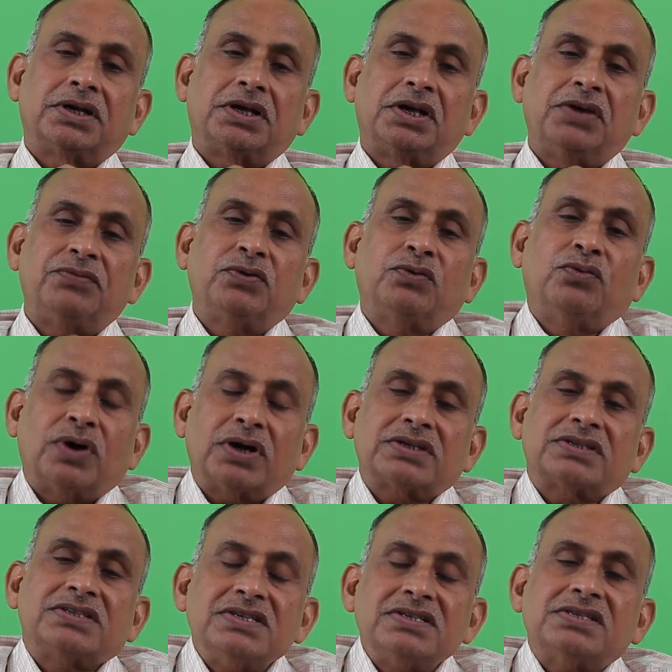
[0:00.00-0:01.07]
if you work
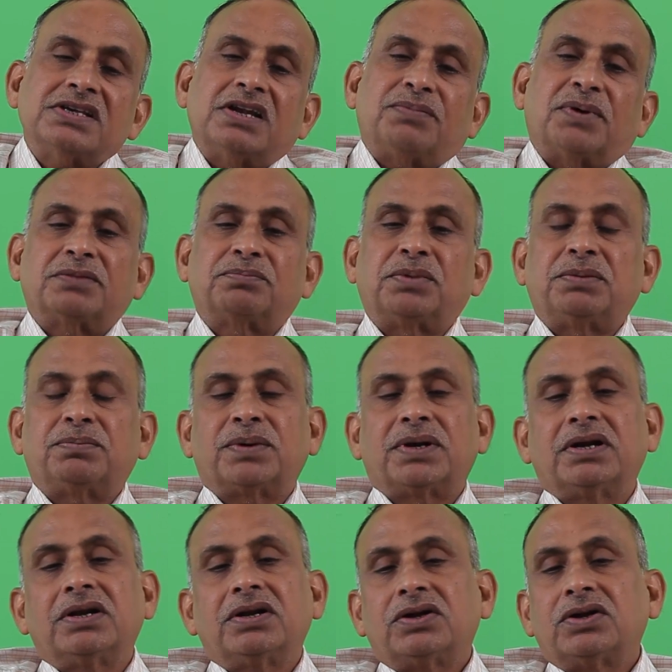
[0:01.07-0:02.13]
sincerely for the
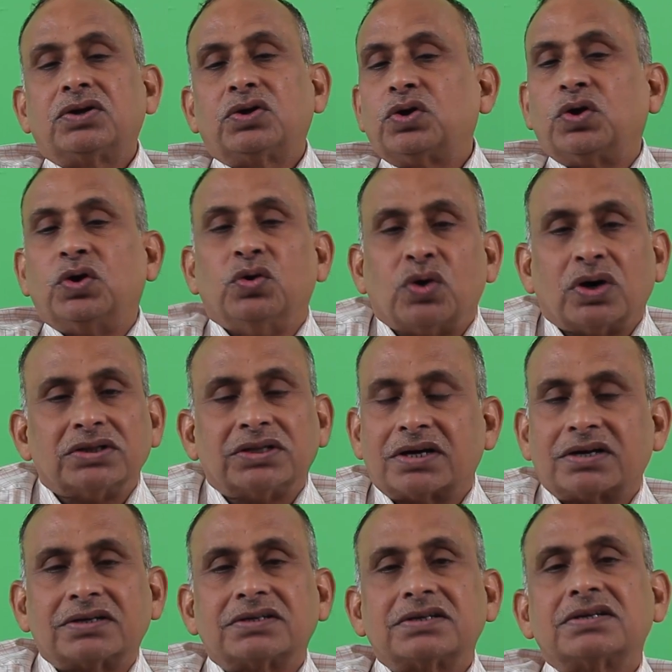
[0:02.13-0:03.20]
people, no
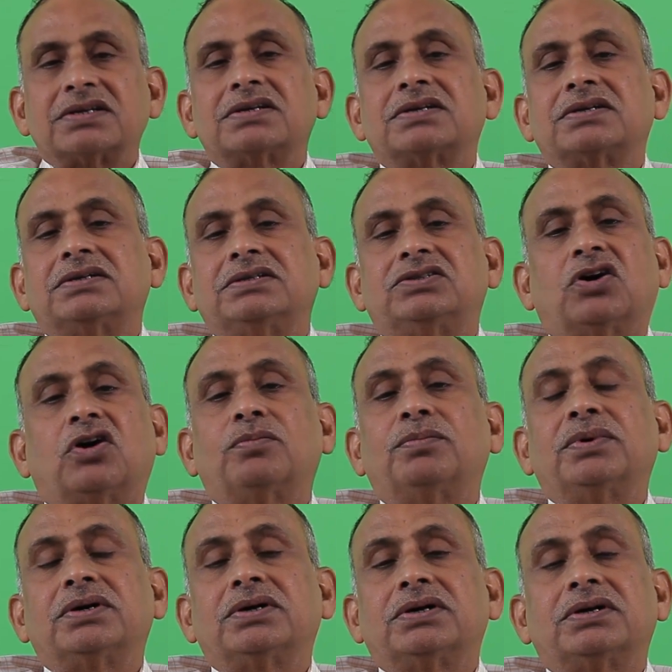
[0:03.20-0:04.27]
other job,